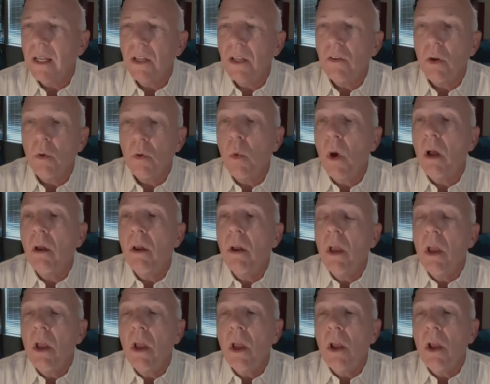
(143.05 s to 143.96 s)
He said,
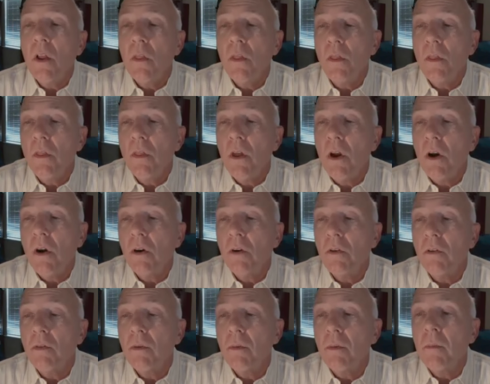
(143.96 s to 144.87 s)
well,
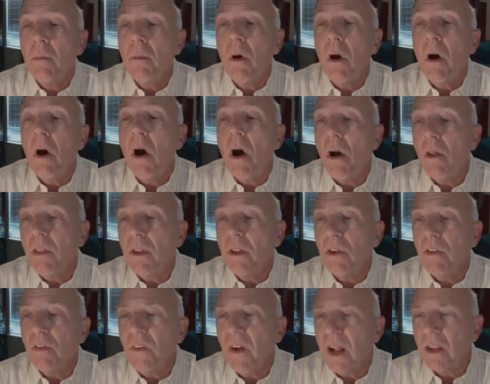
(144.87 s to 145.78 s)
there's all
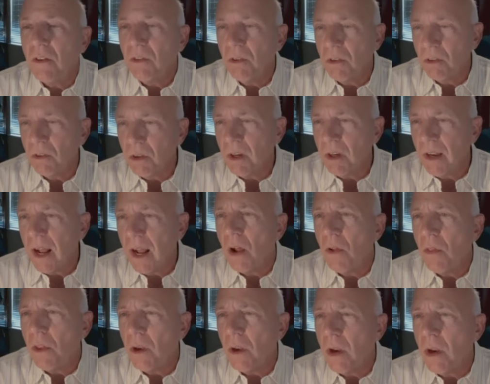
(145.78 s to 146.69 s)
these fossils, and
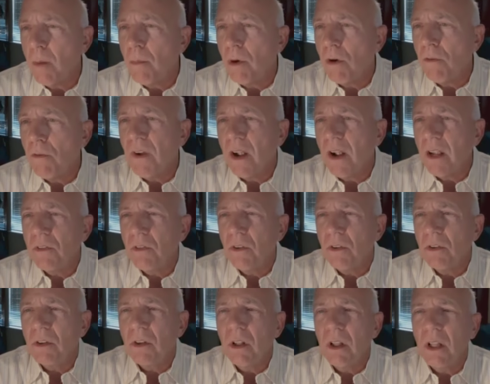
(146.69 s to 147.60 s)
now the number of
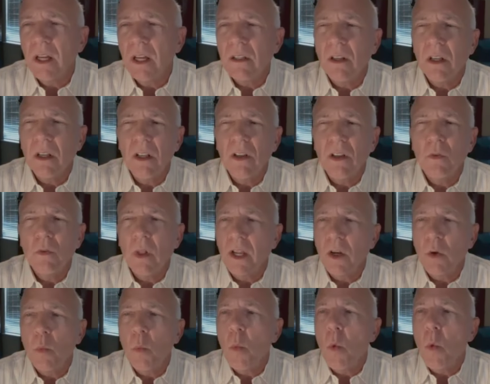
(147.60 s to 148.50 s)
fossils collected is
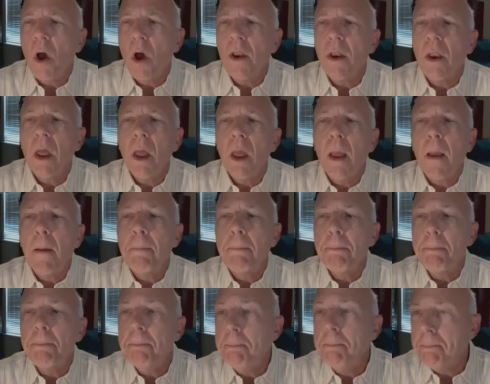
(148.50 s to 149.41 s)
like 1
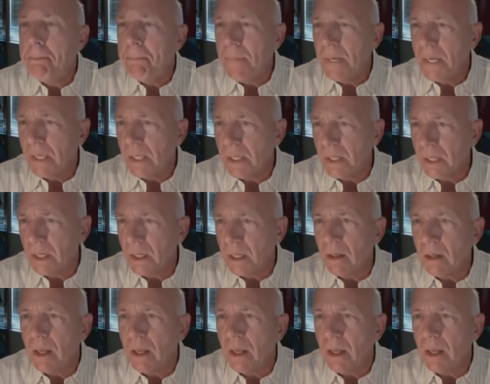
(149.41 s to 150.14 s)
billion.